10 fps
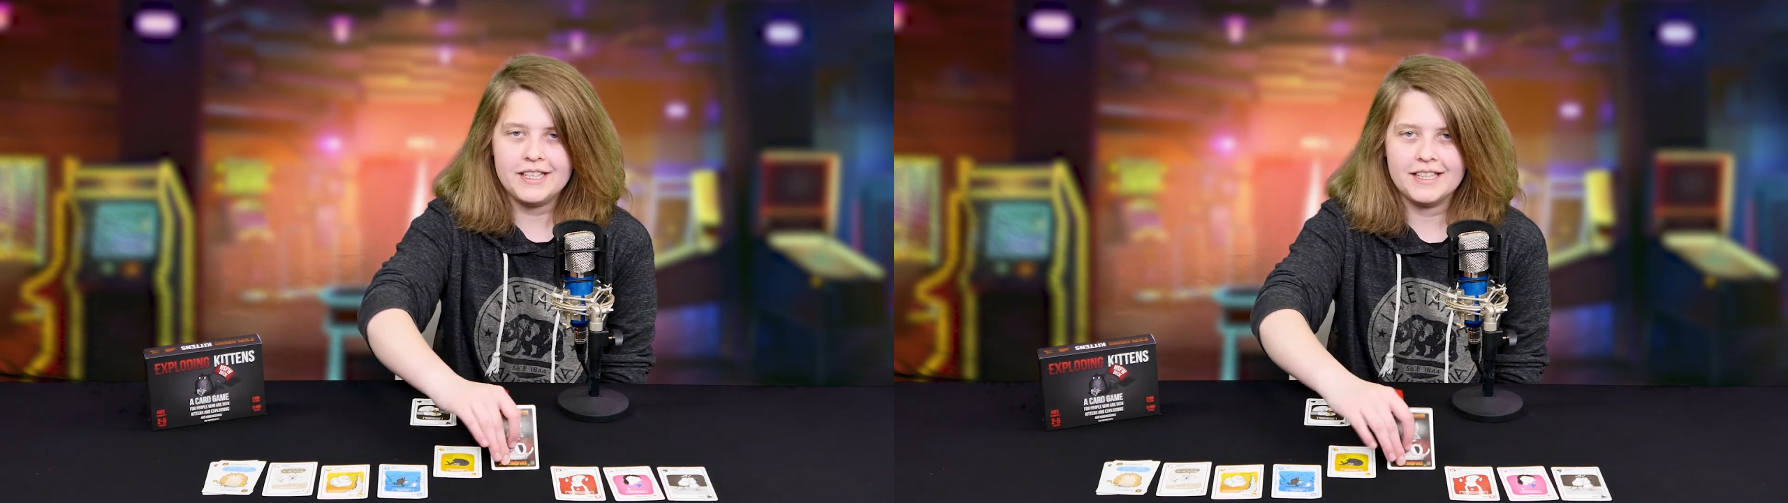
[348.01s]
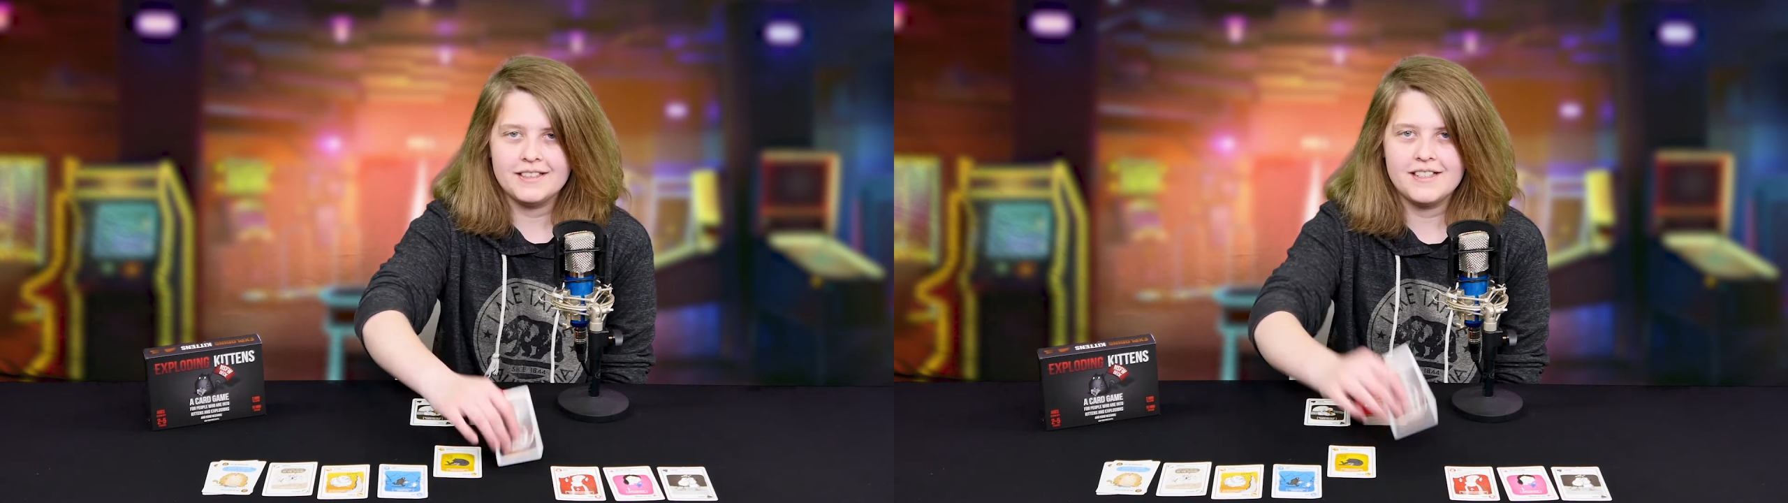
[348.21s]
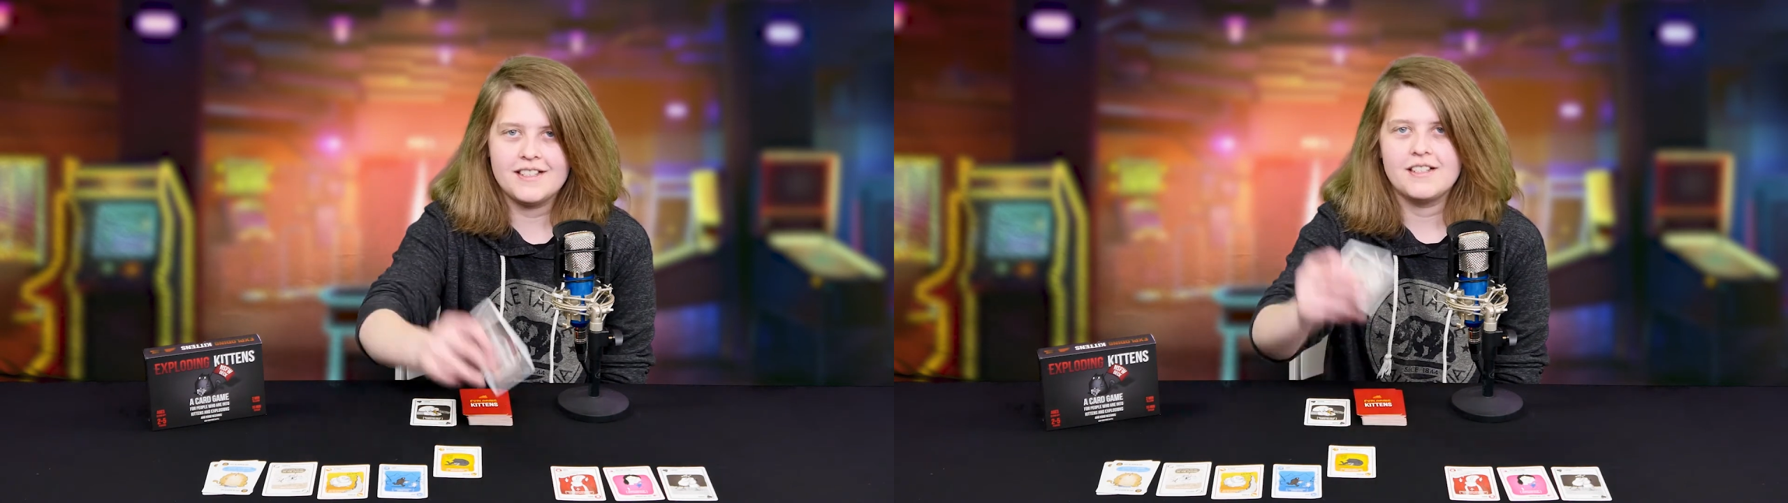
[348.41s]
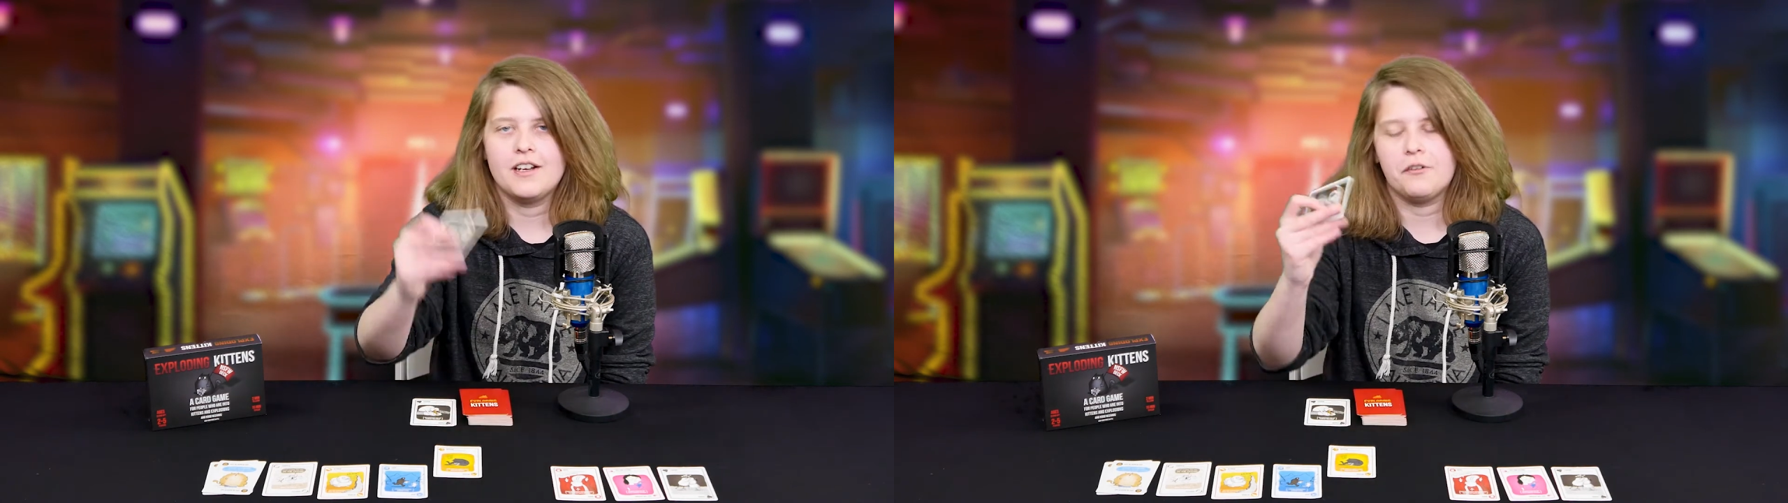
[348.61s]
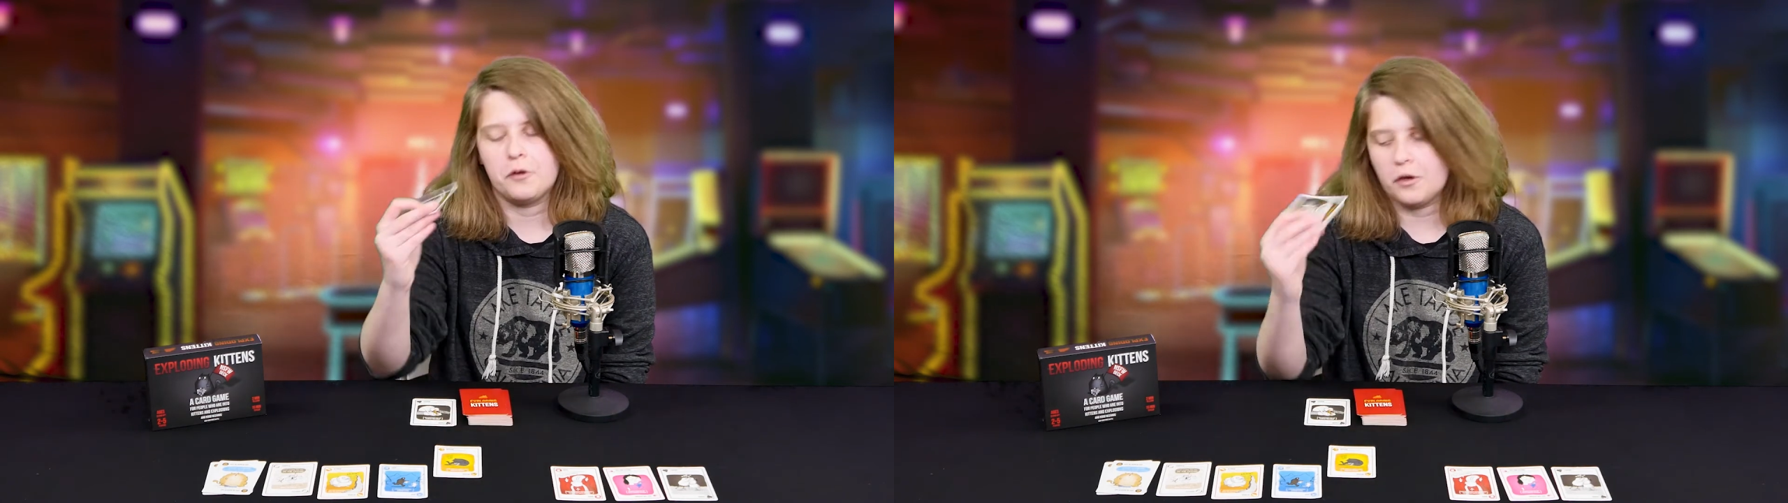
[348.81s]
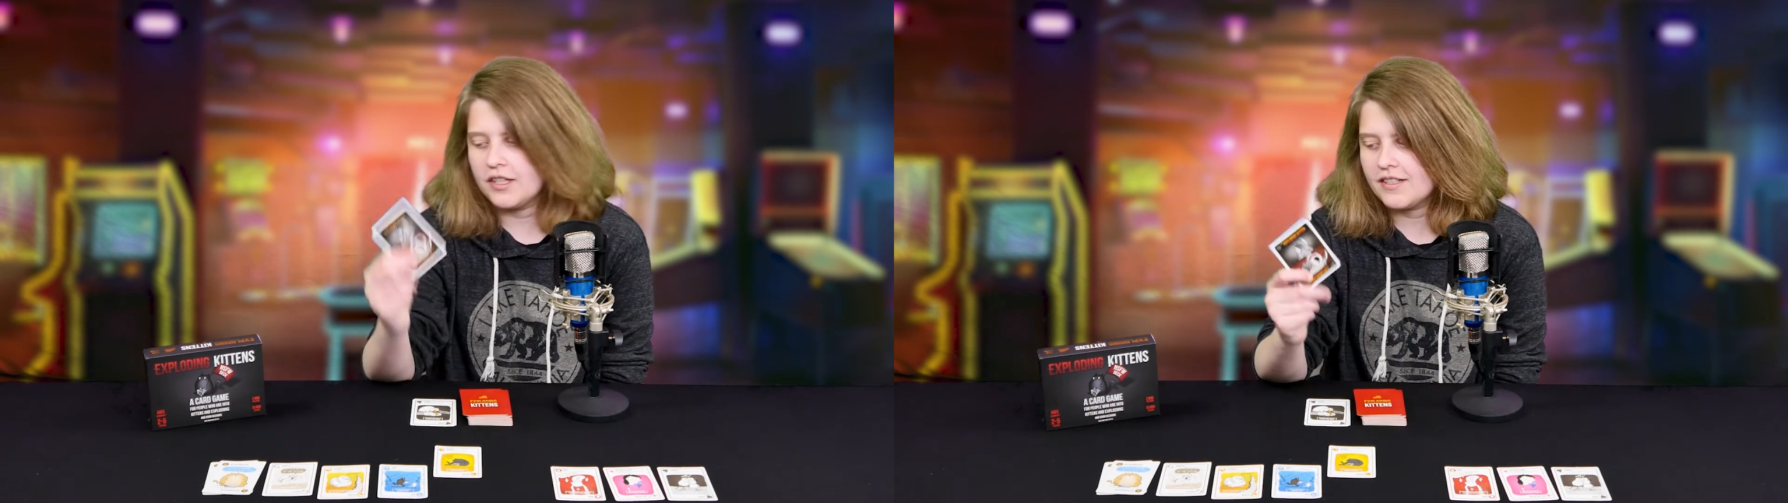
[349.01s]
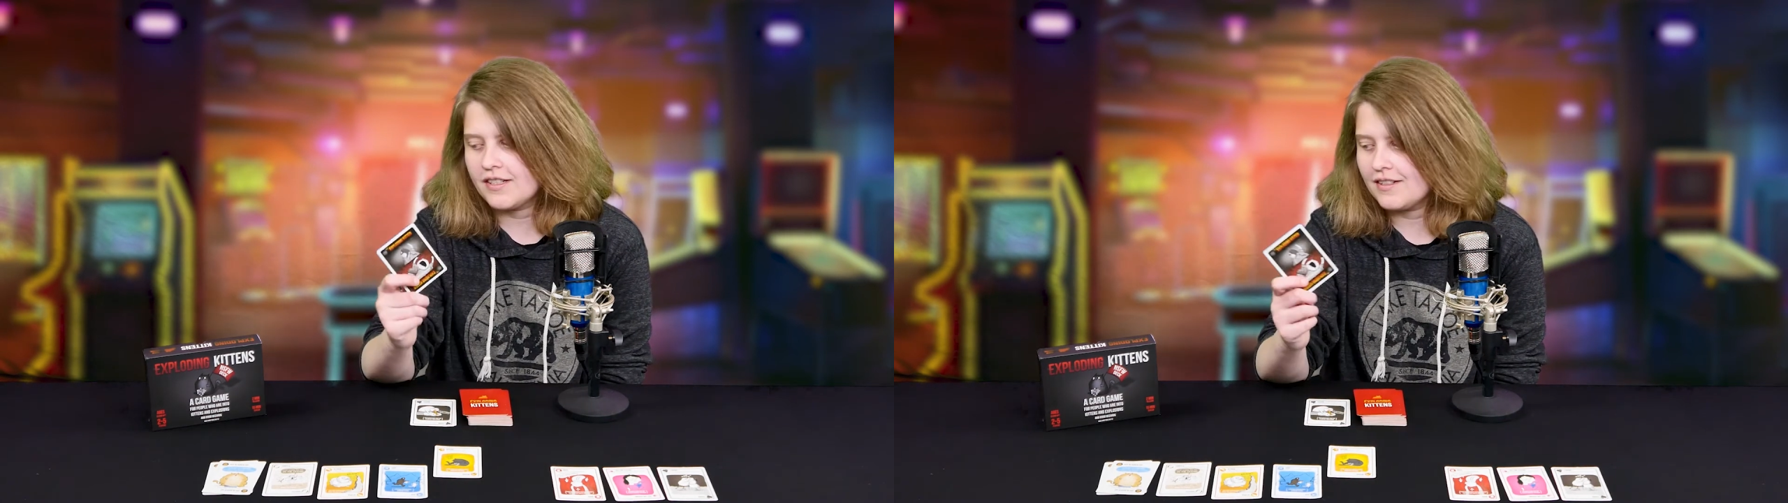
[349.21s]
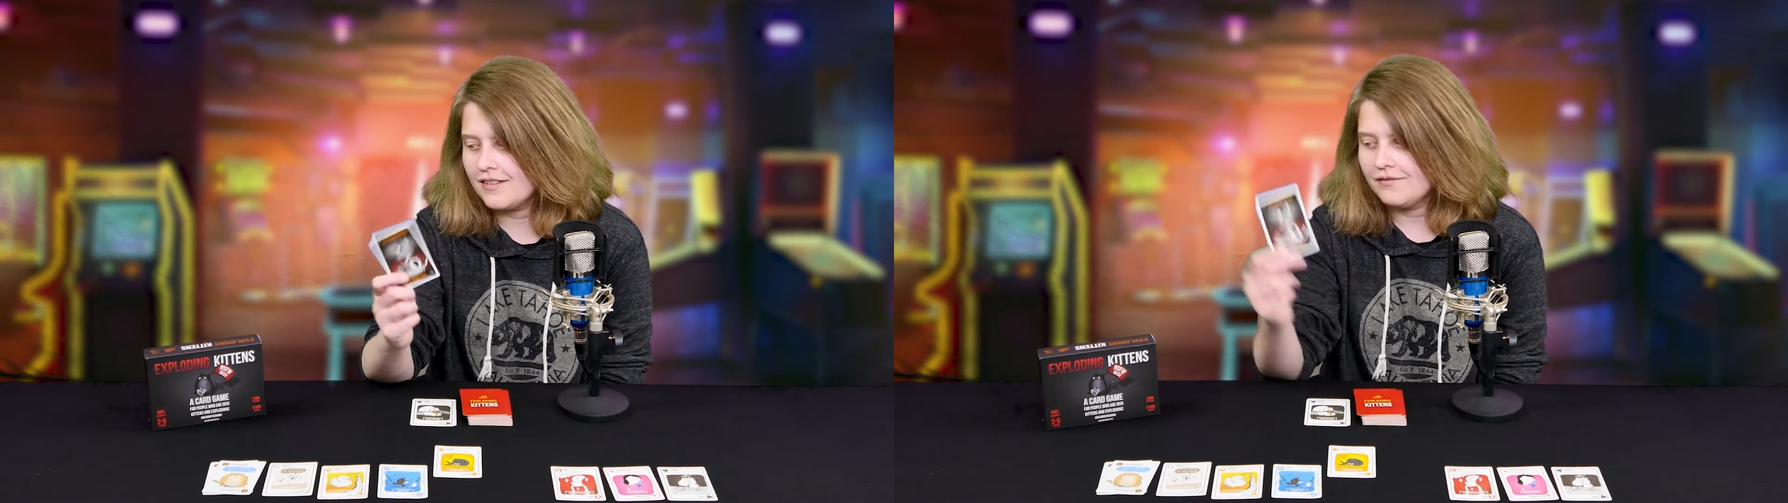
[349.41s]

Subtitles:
Kittens, of course,